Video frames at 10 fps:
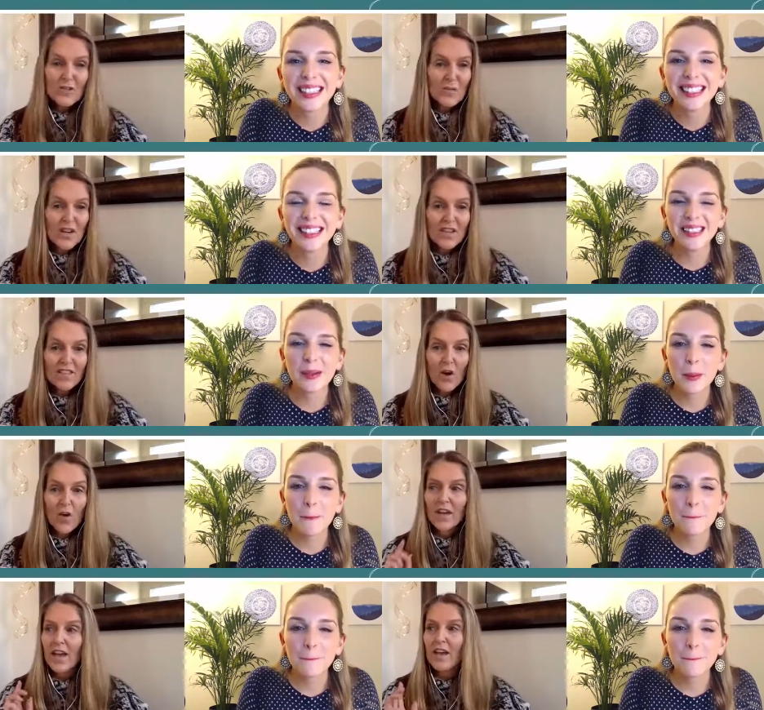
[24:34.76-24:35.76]
Speaker 1: with,
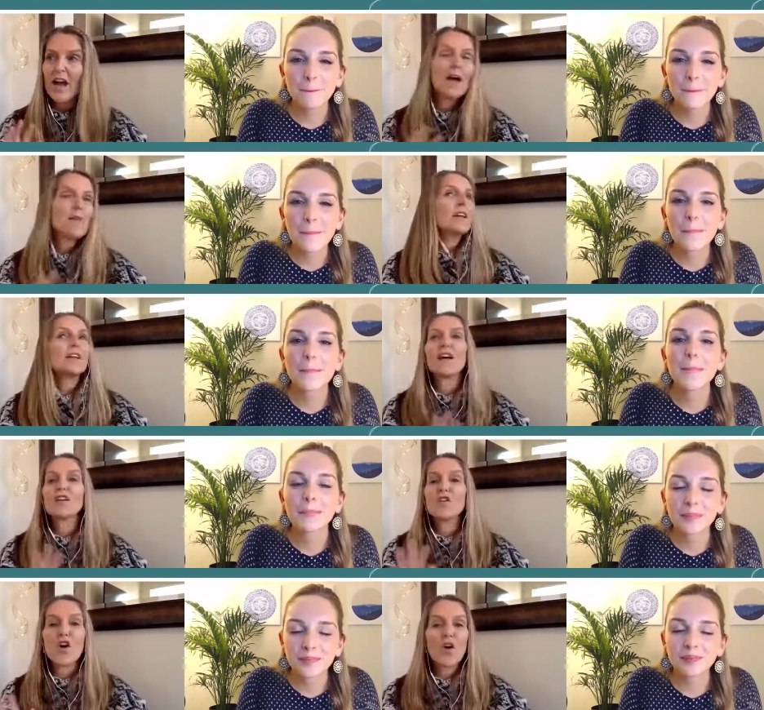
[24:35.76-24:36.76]
okay, I may not
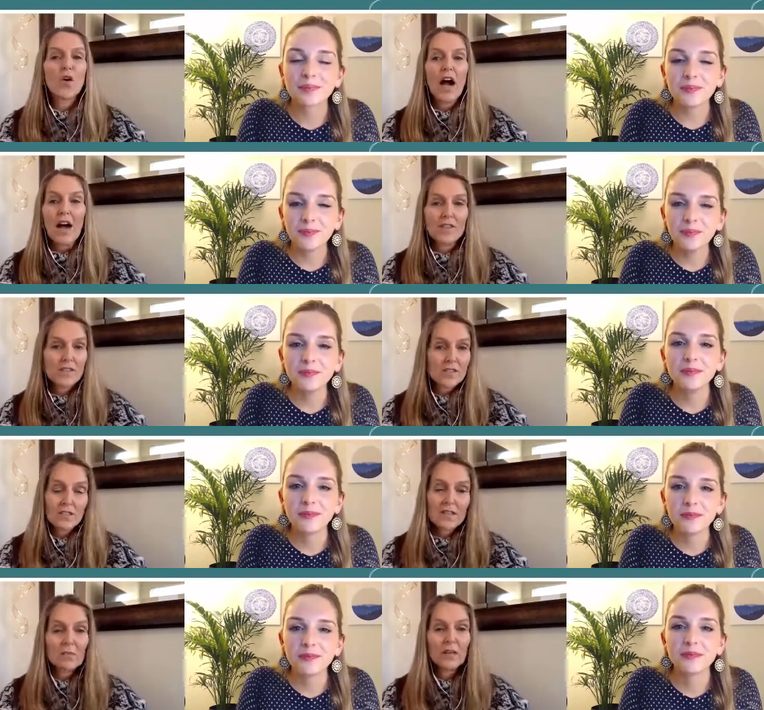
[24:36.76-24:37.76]
know how this is
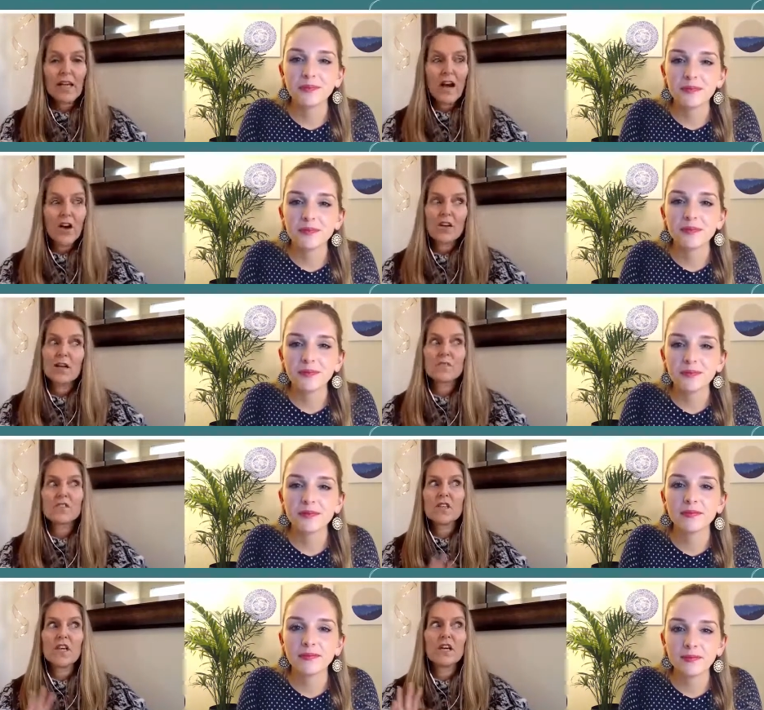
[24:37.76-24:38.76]
going to play out and I'm
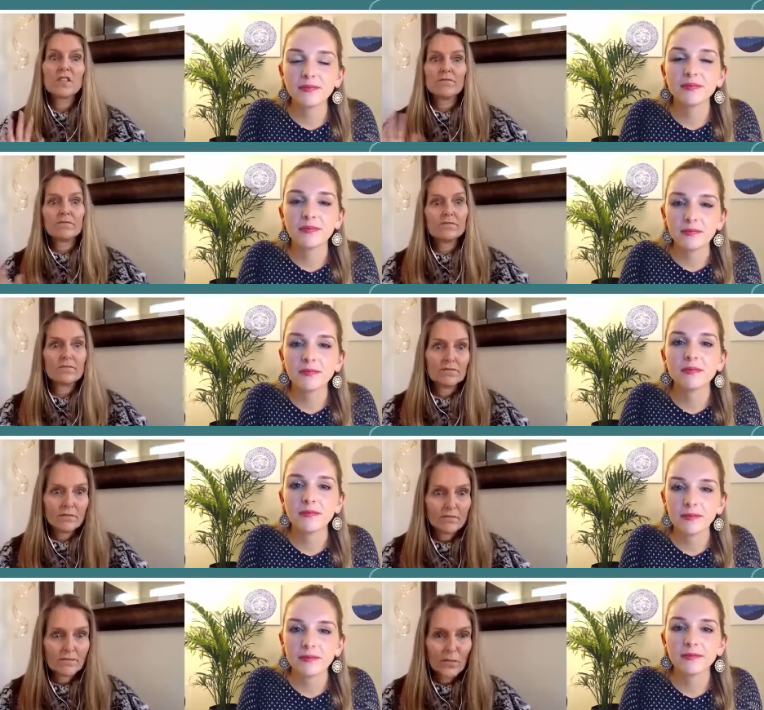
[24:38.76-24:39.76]
scared,
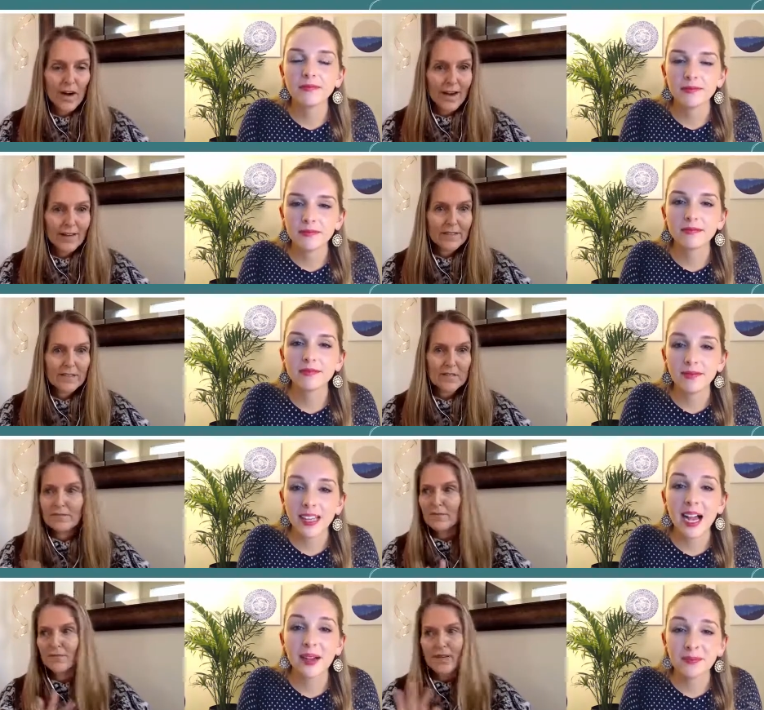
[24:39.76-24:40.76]
right, to
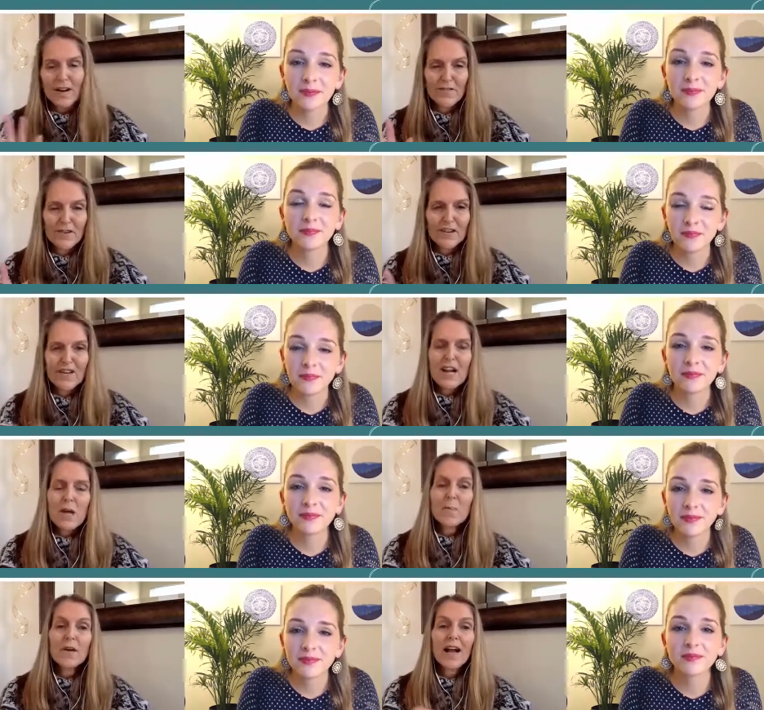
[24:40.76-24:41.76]
whatever.
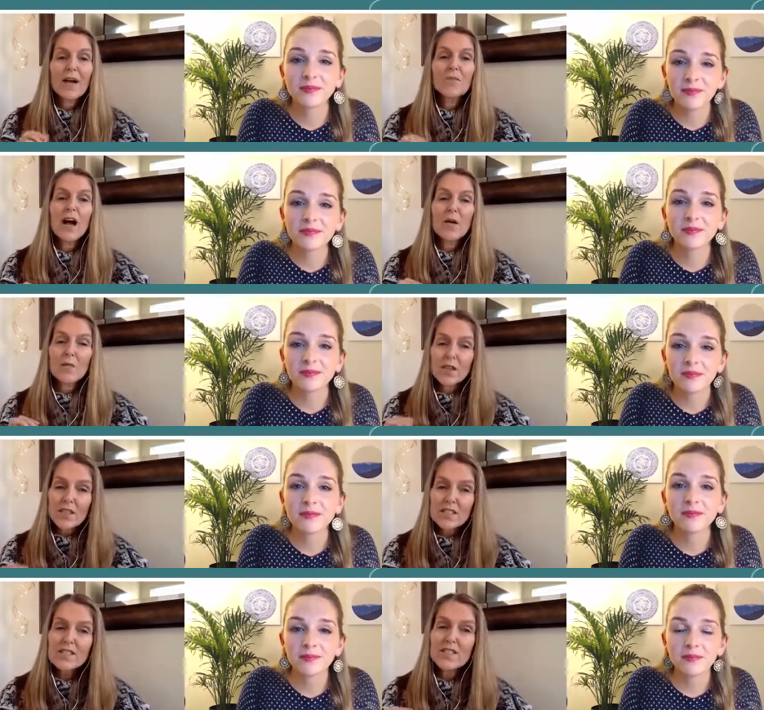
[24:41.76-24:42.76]
But I'm, I'm
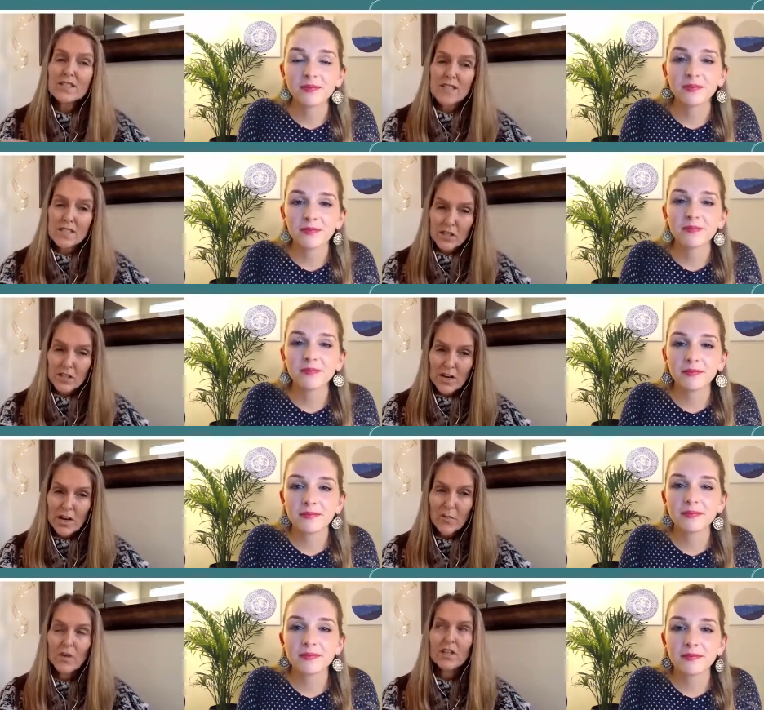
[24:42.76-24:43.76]
willing to consider.
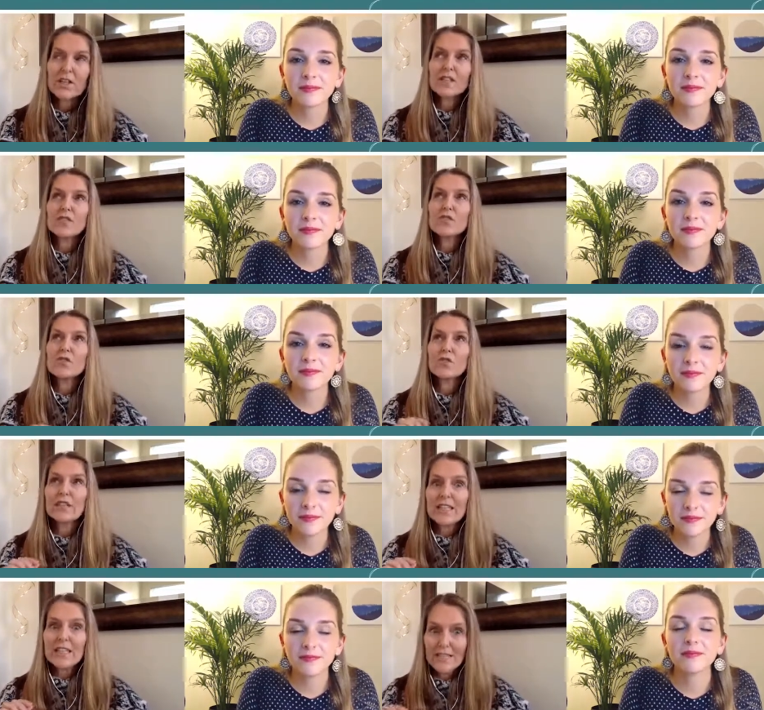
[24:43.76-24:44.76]
I'm willing to
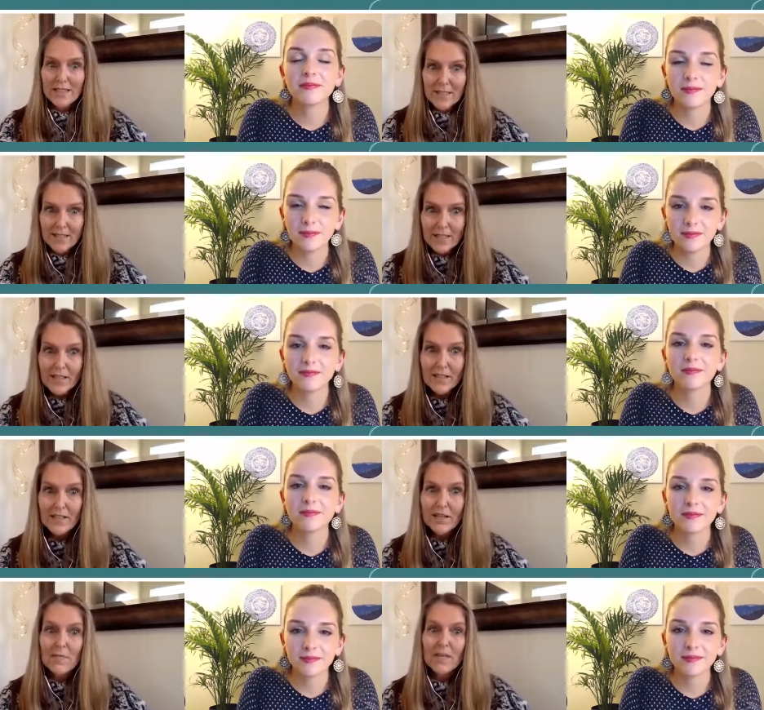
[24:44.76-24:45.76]
lean into this a
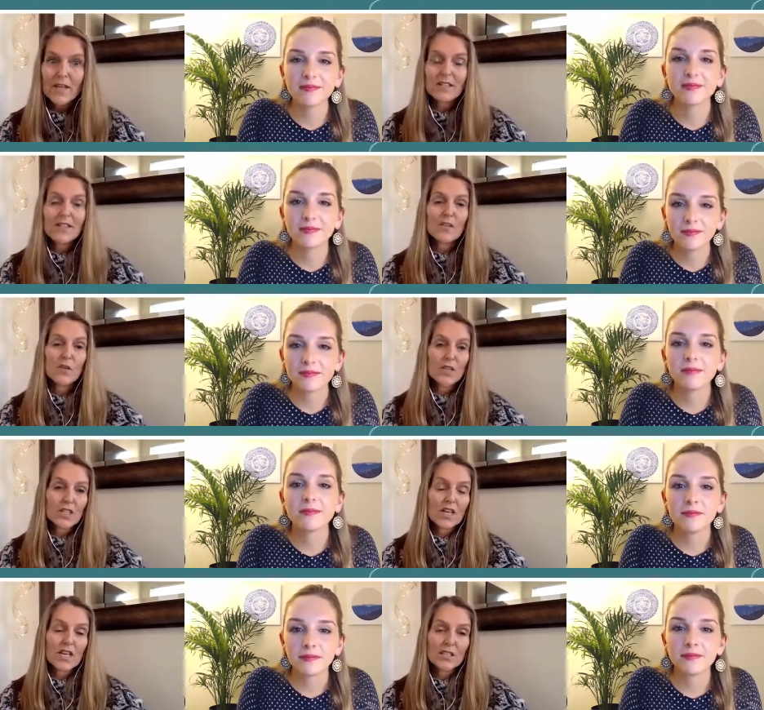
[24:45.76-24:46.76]
little bit and see where it
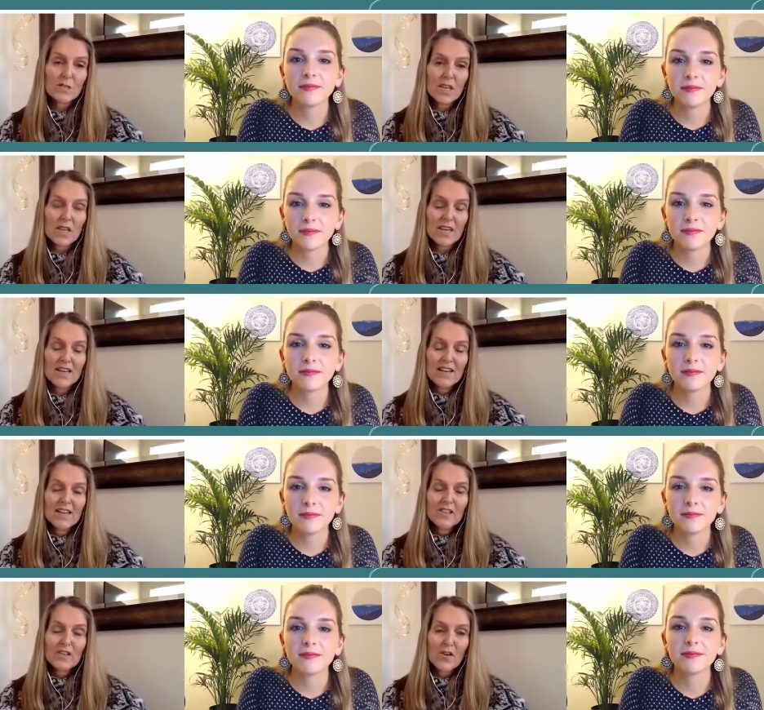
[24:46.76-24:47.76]
takes me.
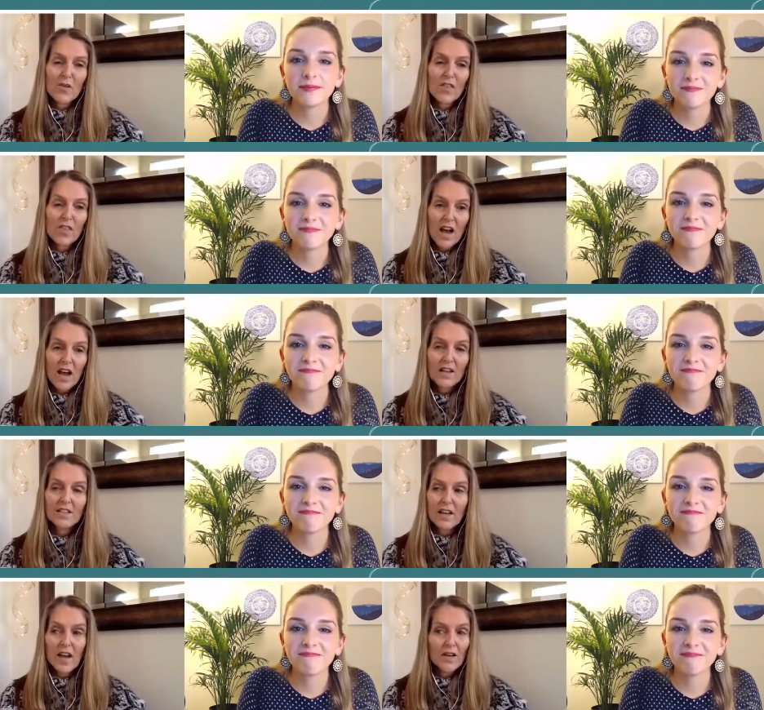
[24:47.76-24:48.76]
So with that,
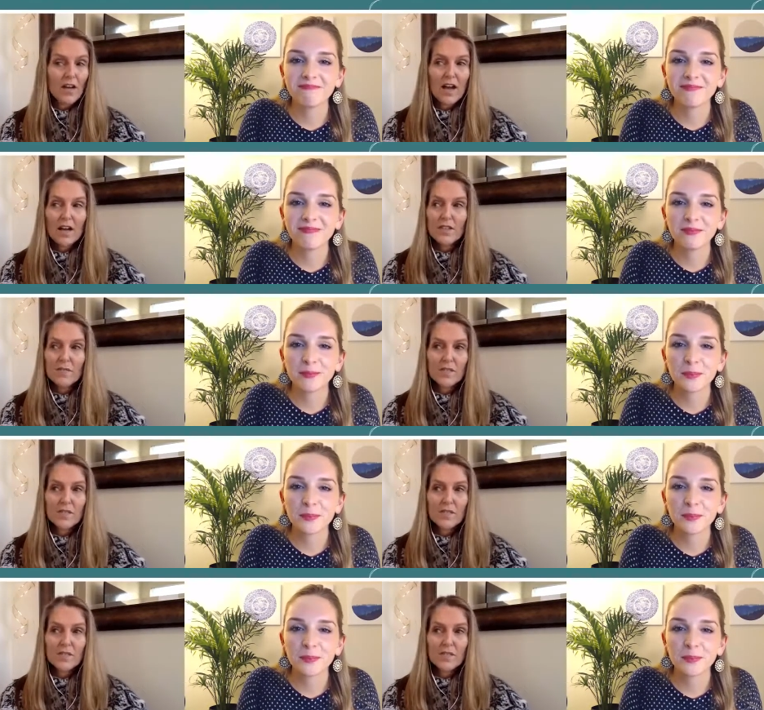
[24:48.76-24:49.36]
and I, I would,